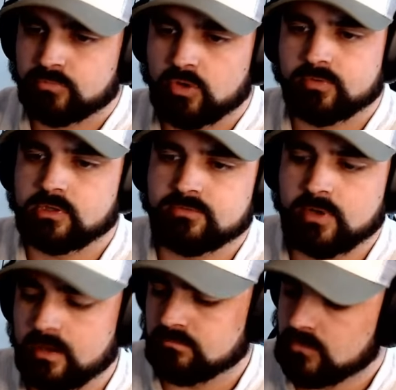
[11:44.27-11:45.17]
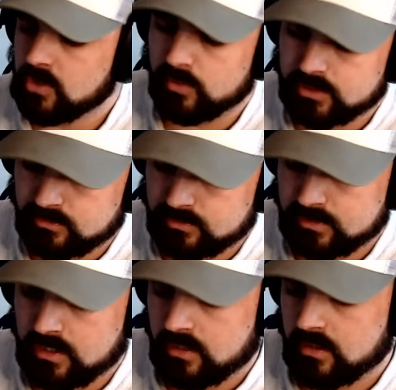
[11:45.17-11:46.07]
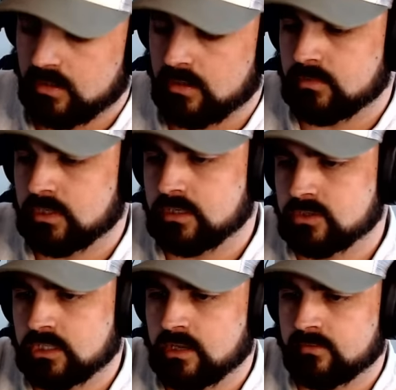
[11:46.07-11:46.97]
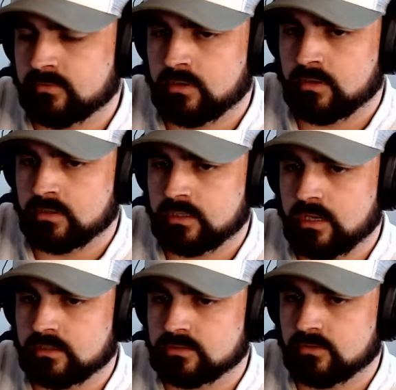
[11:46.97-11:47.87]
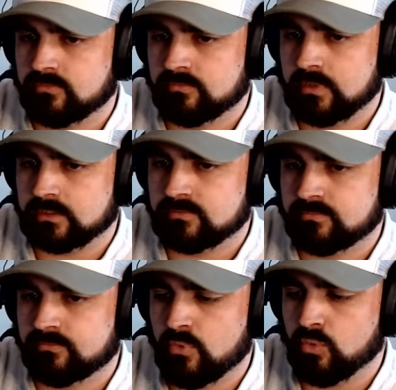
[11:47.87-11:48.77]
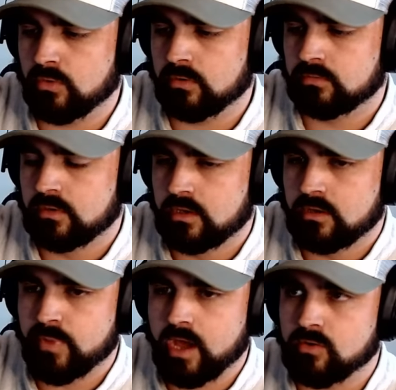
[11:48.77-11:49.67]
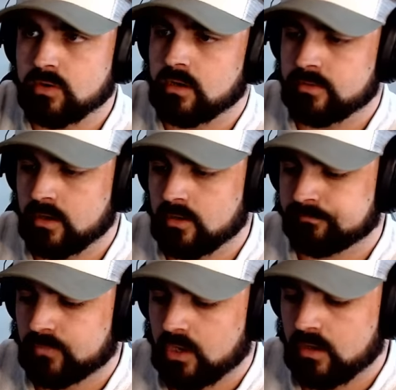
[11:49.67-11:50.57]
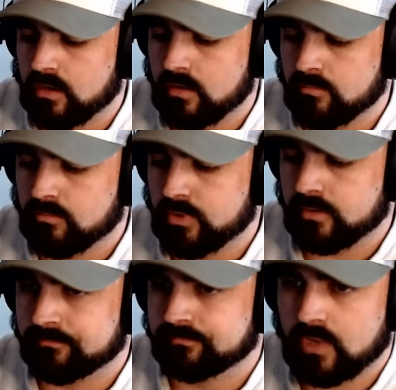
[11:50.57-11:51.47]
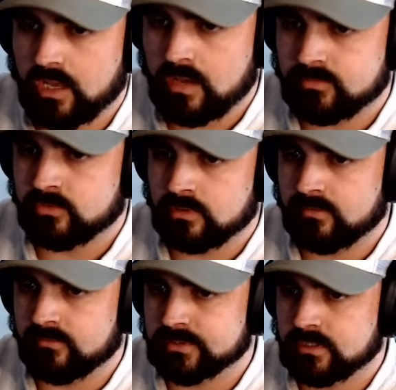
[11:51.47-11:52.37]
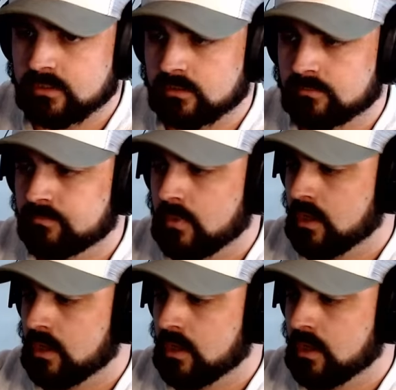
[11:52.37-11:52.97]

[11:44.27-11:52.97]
perfectly fine, no issues. And I usually have like a X4 battery on there, but absolutely love this thing.